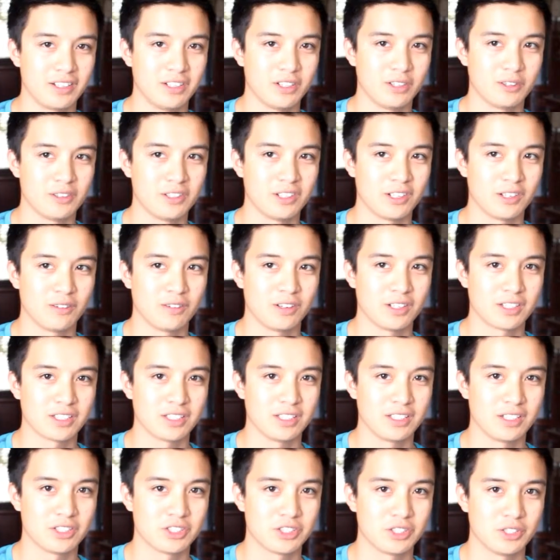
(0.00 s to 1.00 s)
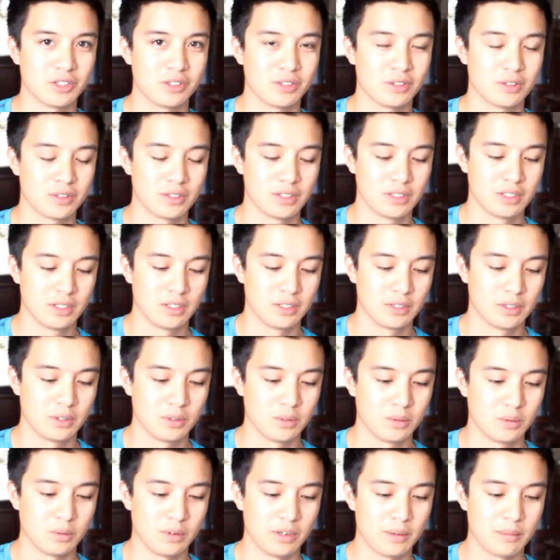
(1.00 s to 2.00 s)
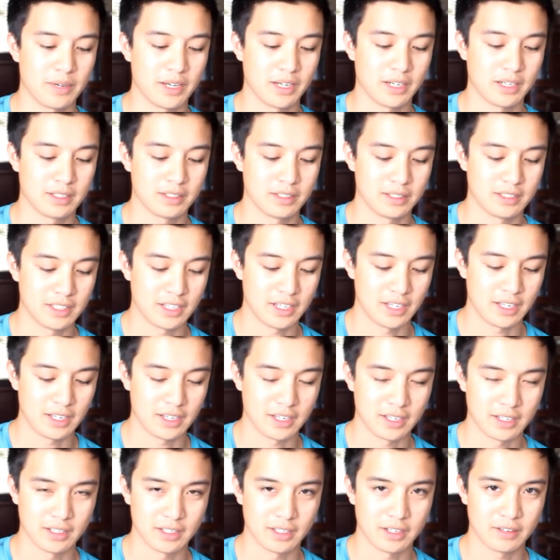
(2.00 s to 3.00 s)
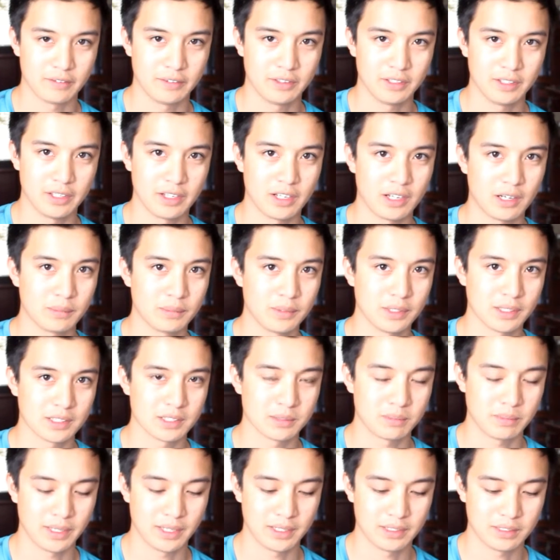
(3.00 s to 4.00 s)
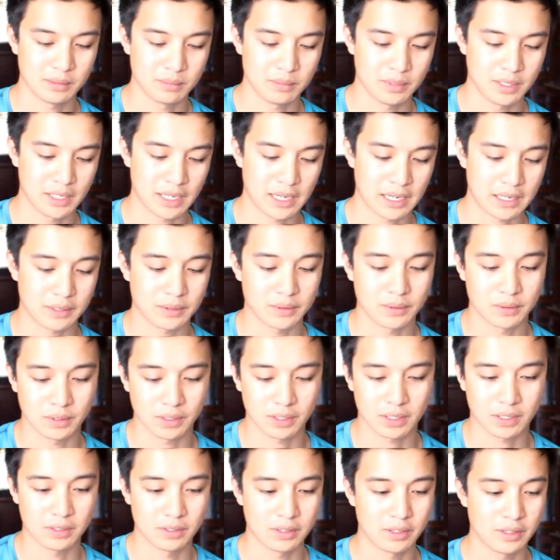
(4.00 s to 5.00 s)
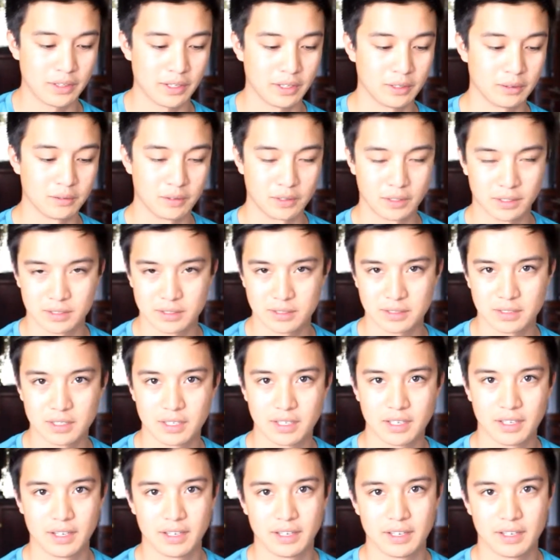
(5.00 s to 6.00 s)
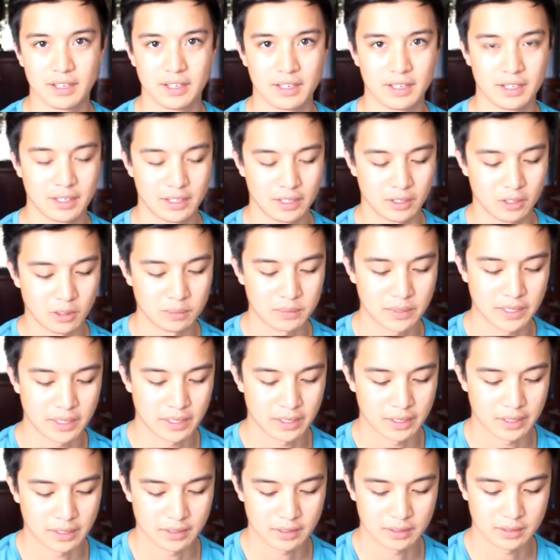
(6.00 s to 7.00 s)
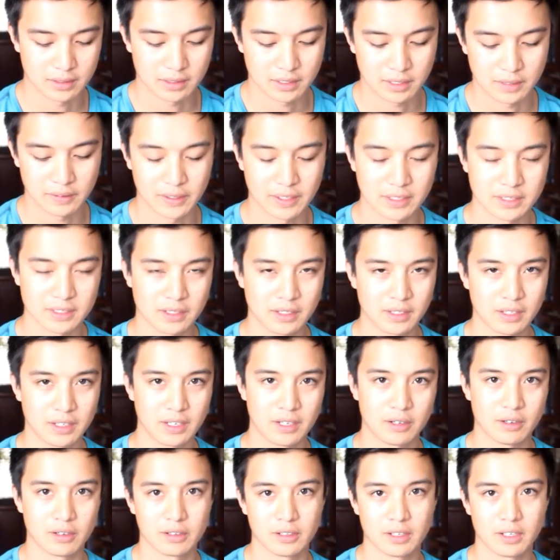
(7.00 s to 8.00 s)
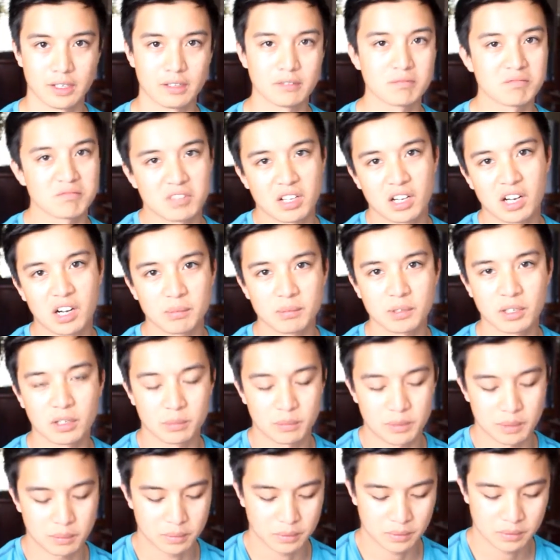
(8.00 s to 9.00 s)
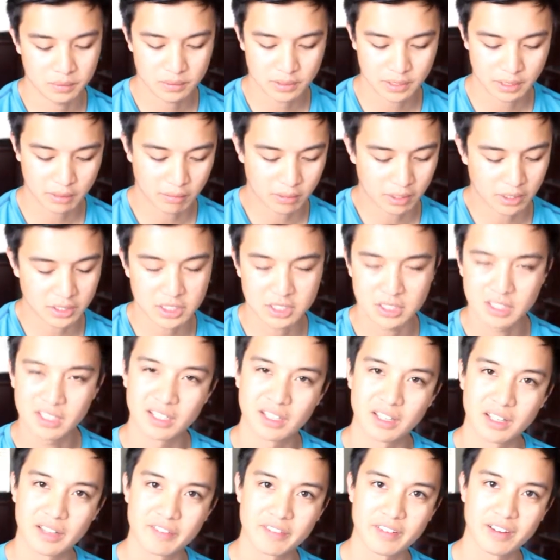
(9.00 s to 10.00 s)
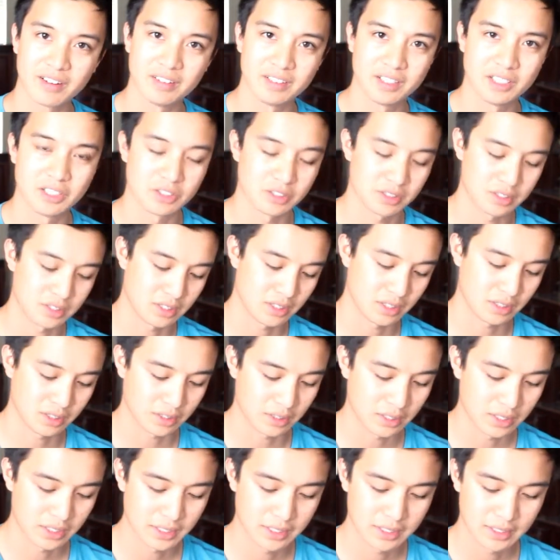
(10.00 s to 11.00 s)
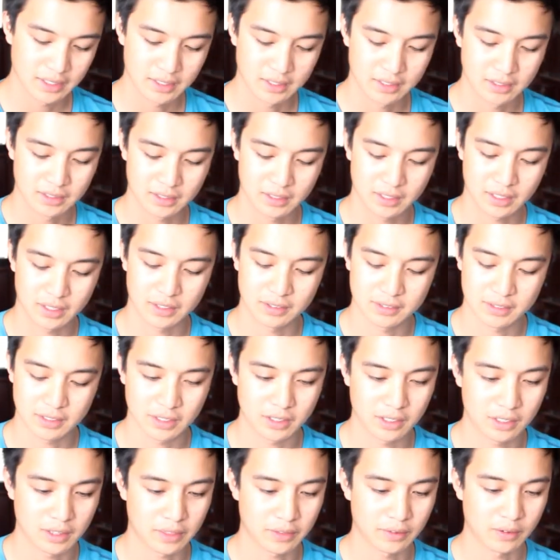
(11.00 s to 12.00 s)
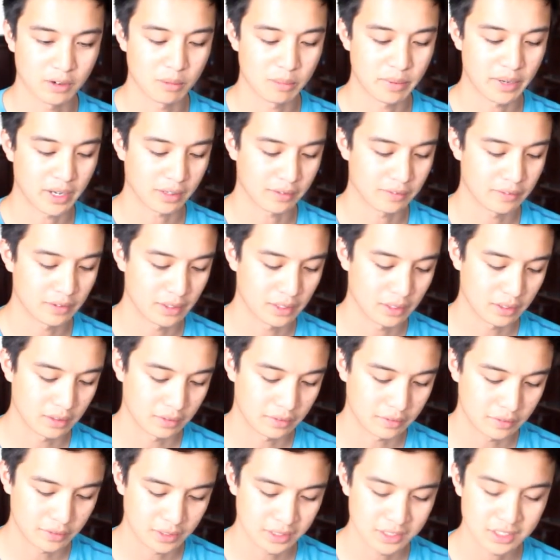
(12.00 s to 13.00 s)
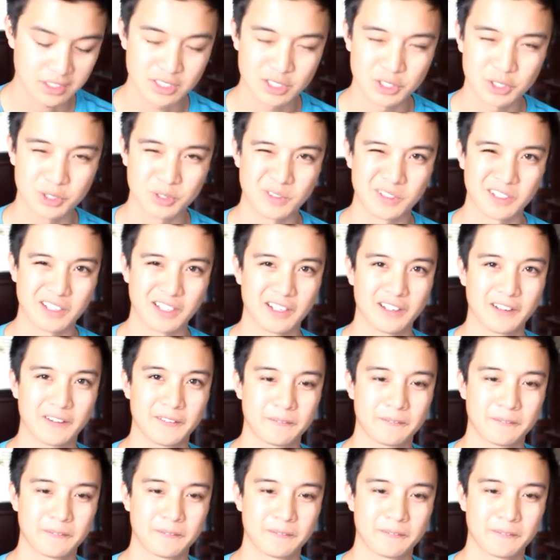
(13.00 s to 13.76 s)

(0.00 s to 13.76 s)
know we all watched that show way back in the day, and it really helped explain to me how the color thing works. And I hope that I saw that it helped other people. They watched it and they found it interesting. And it was a good throwback video for us to